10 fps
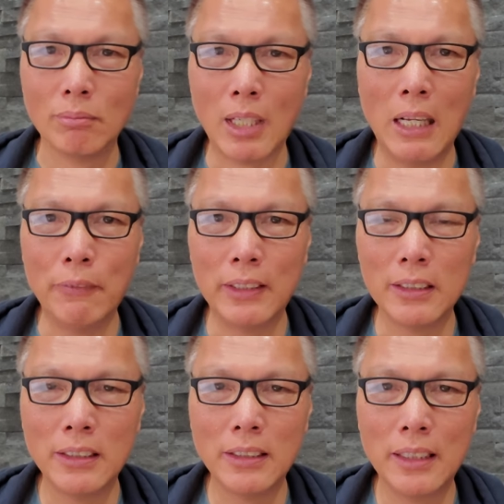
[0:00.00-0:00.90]
I think this
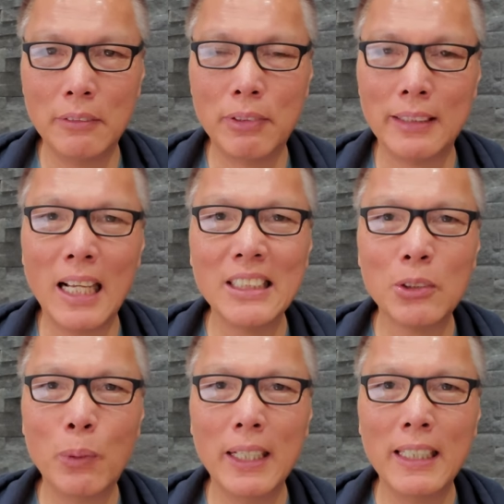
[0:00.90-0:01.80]
is a fantastic
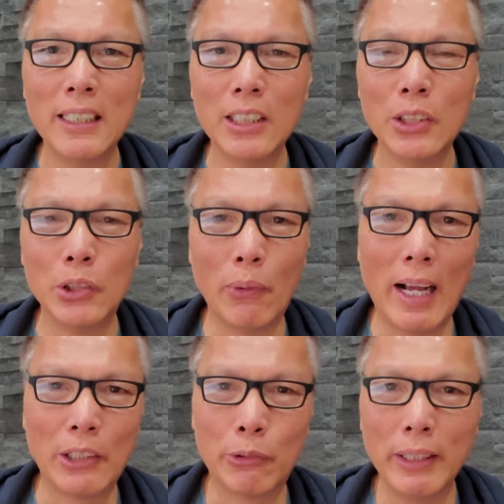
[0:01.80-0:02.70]
way to
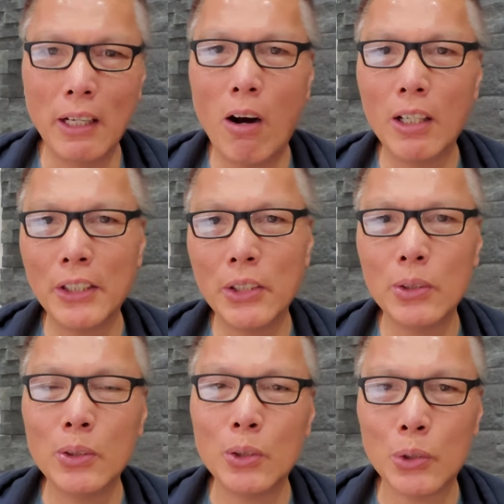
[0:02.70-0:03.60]
add great
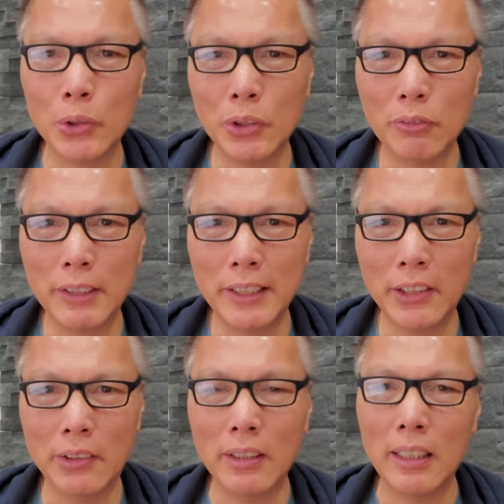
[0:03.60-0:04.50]
audio to your
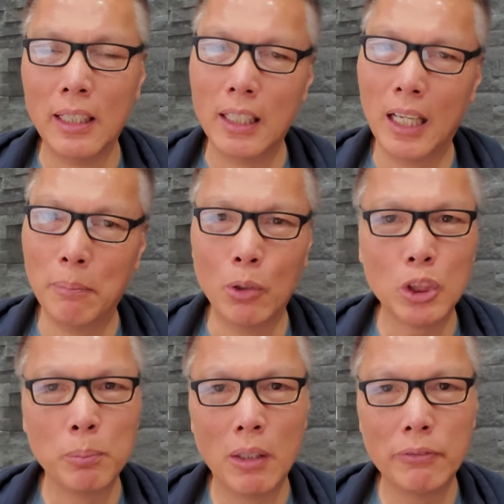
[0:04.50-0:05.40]
video.
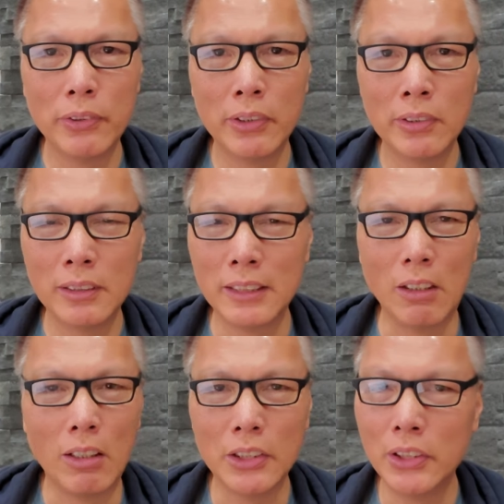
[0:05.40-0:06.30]
Most smartphones, the
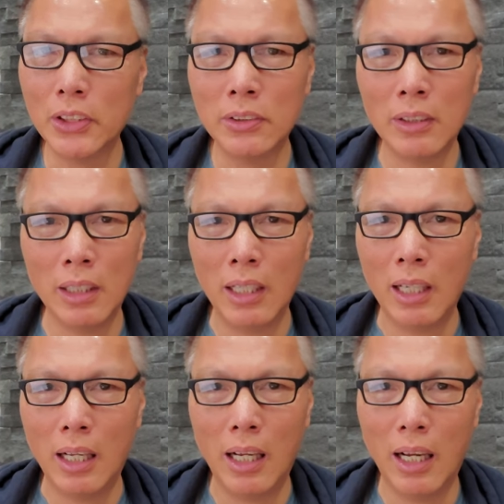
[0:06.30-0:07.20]
audio
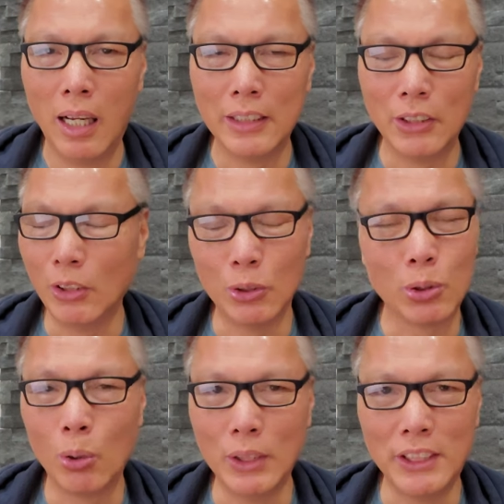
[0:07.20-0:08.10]

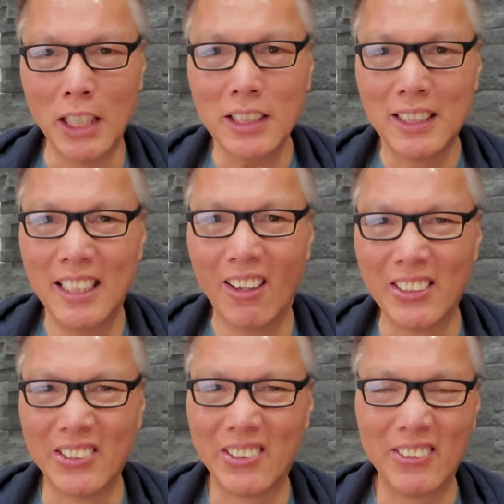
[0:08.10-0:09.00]
totally sucks.
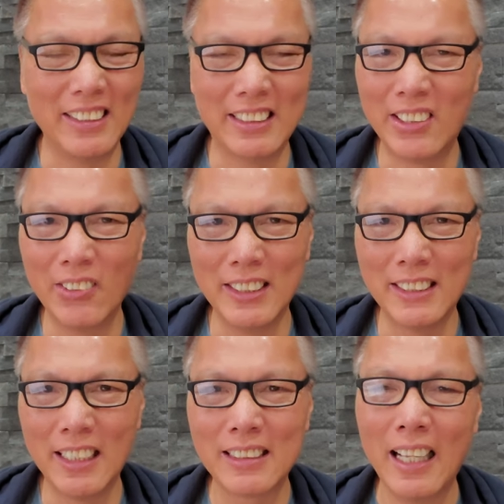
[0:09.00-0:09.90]
It totally
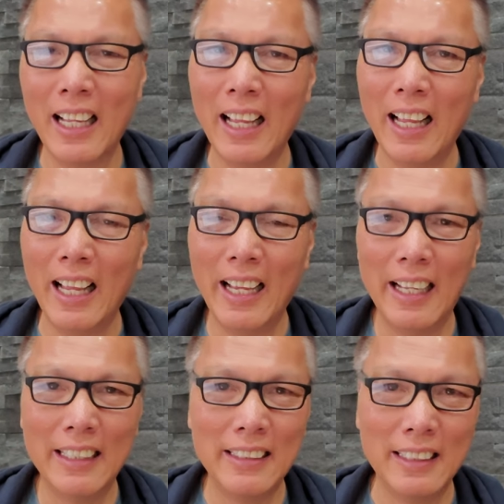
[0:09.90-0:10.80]
sucks.
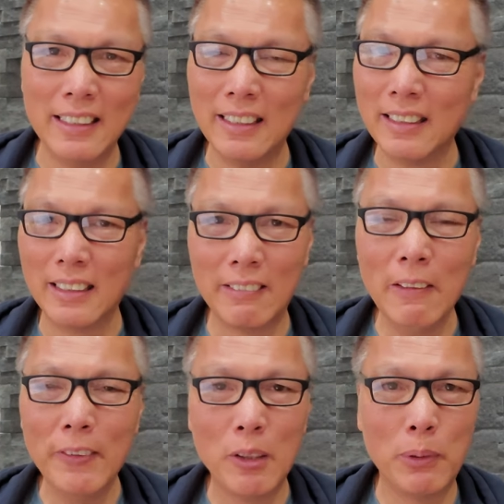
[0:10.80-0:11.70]
And the great
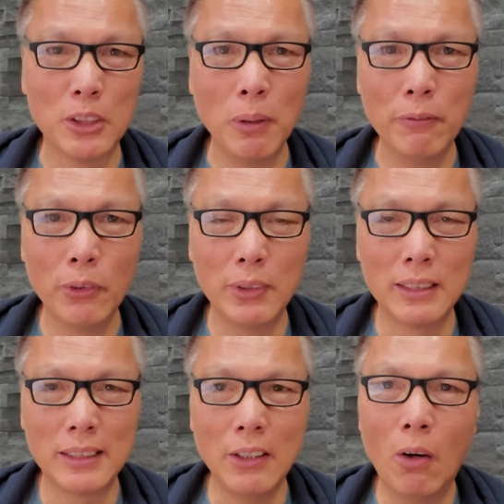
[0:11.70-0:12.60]
thing about smartphones is
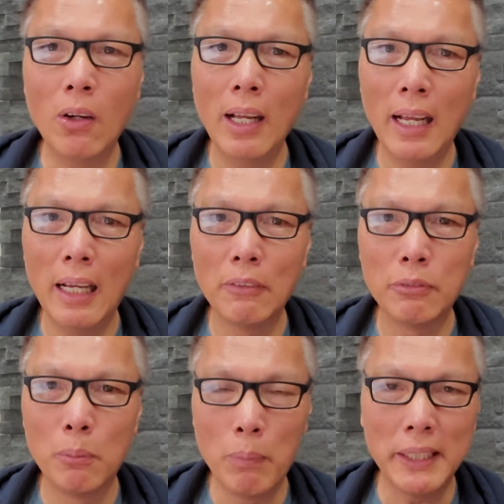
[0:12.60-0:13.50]
they all have
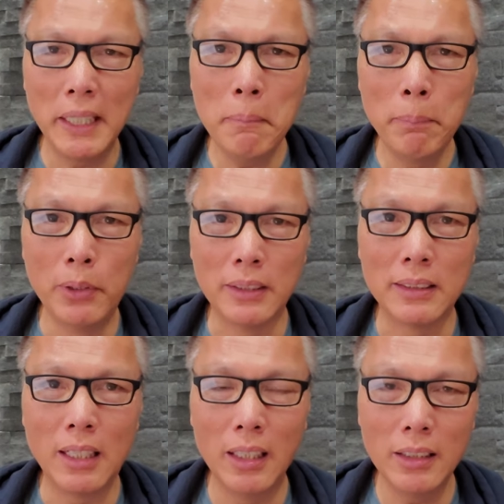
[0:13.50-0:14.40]
mic inputs.
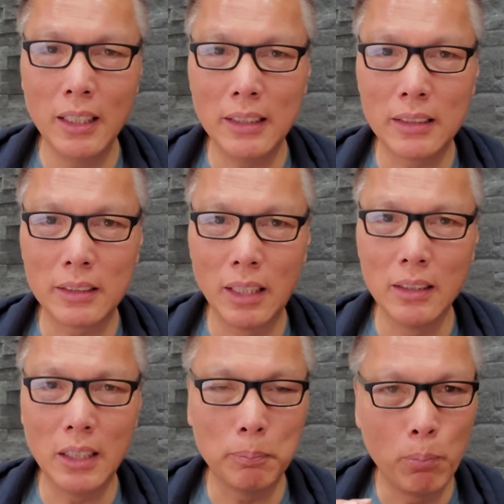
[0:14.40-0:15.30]

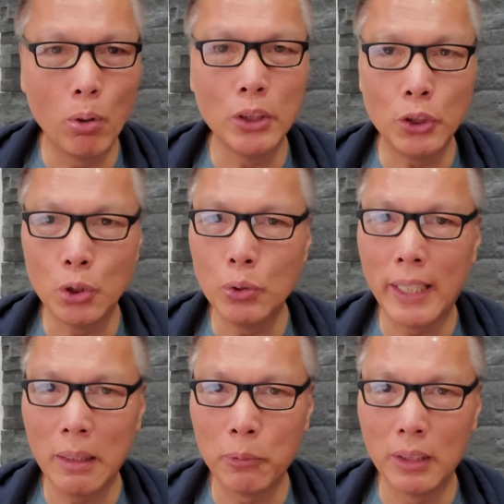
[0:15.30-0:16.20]
Unlike point and shoot
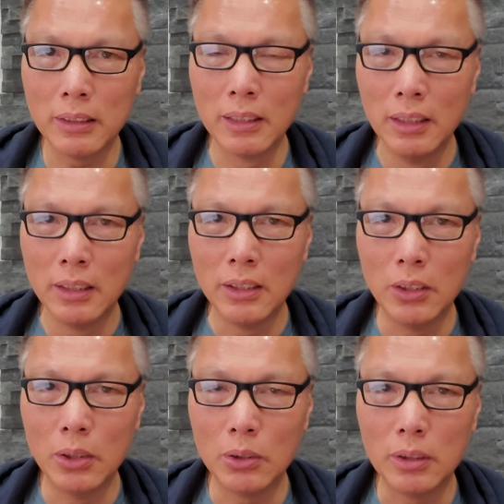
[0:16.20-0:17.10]
cameras, you
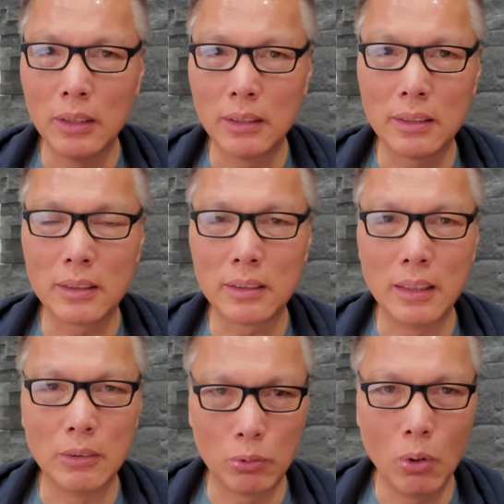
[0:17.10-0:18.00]
know, they
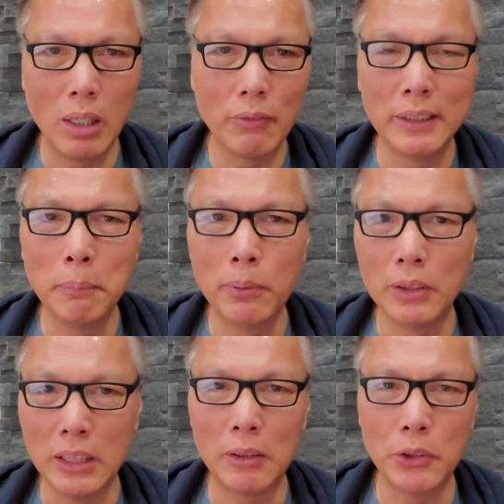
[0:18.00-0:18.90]
don't have an input. You
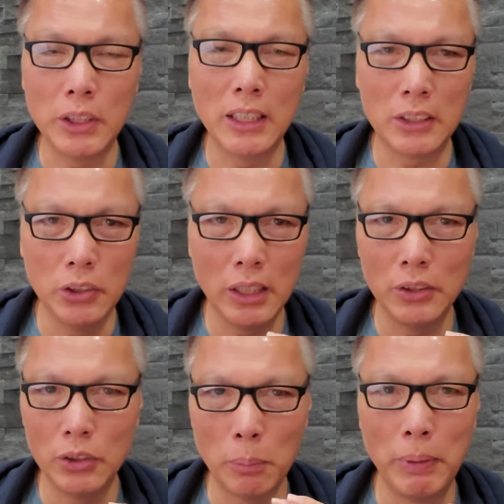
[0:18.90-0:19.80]
got to
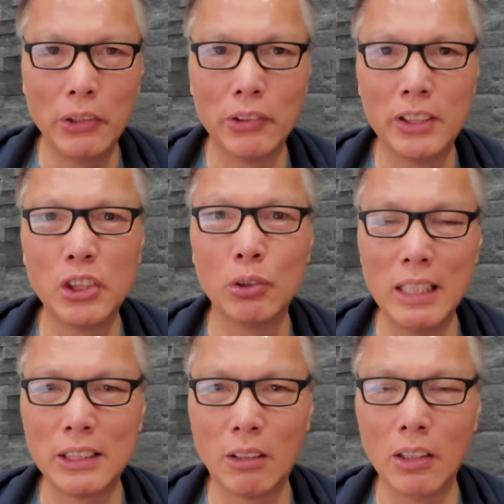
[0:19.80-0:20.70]
use the bigger digital
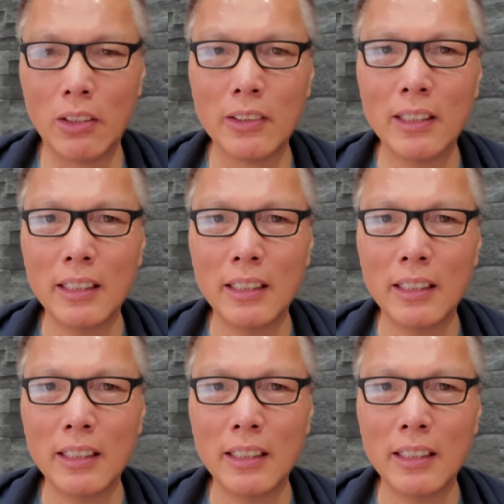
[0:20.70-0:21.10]
SLR.